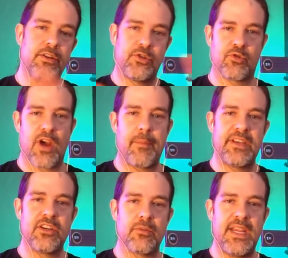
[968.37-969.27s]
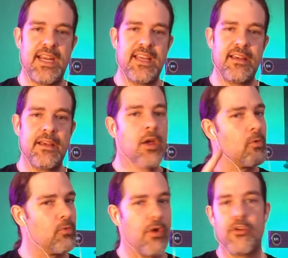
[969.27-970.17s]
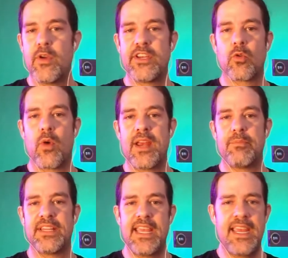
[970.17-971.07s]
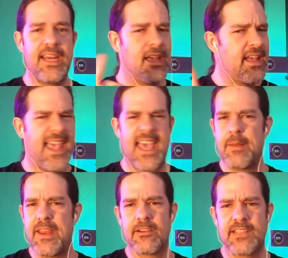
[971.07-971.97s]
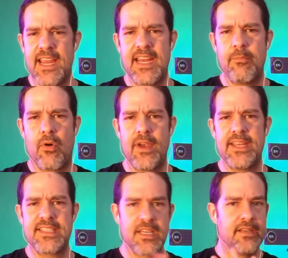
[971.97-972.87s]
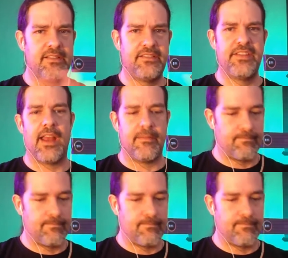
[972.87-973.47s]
drop in your media, roto in your white plane, animate your lightning points, done.